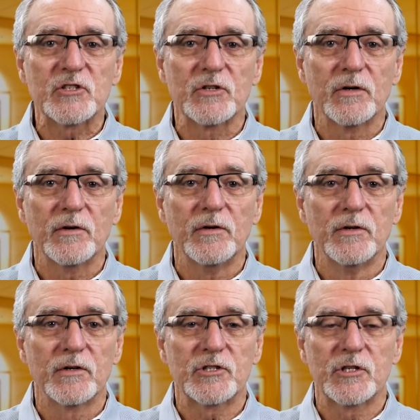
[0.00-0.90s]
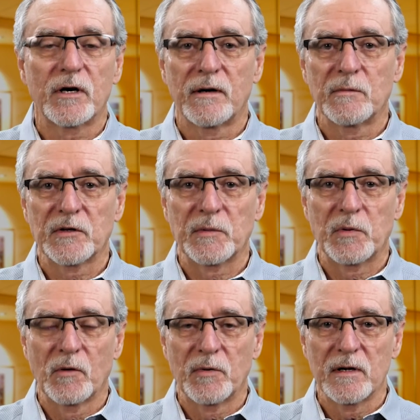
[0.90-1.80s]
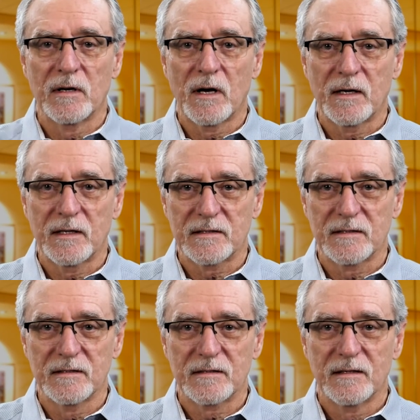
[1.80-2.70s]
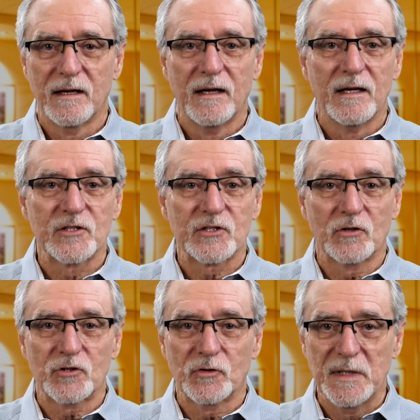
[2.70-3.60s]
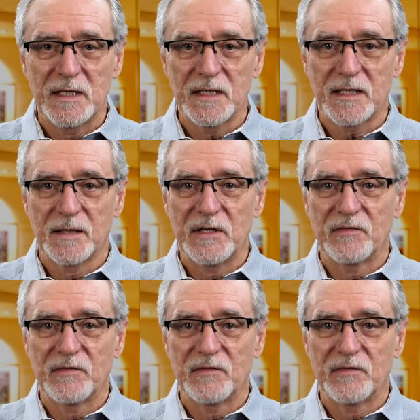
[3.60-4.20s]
sure you're sharing with appropriate audiences. Social media can be